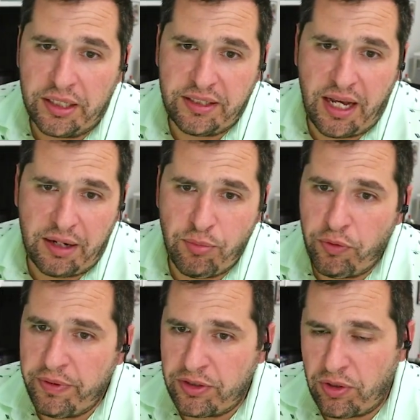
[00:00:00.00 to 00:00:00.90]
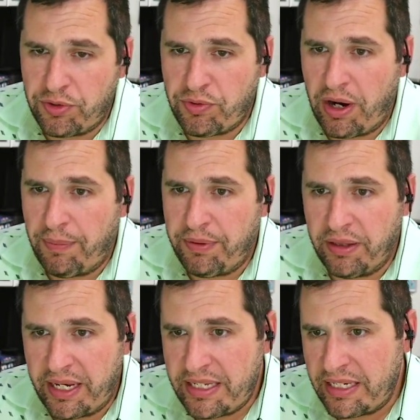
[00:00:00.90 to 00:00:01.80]
Stock movement saw a drop
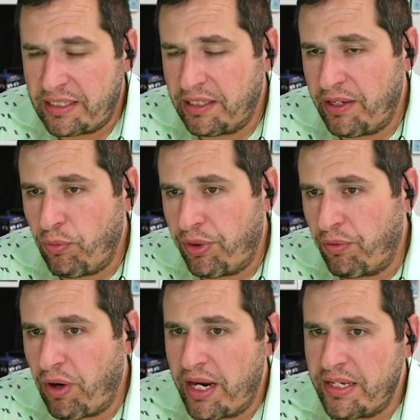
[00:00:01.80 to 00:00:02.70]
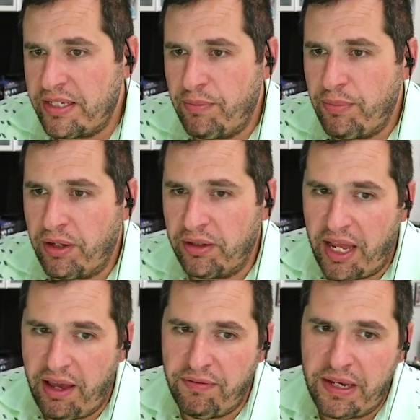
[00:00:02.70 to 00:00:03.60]
in light distillate with a rise in middle
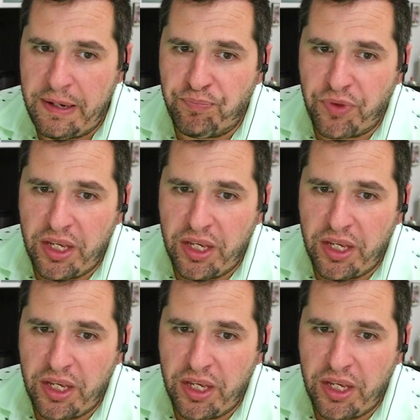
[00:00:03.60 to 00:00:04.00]
and heavy.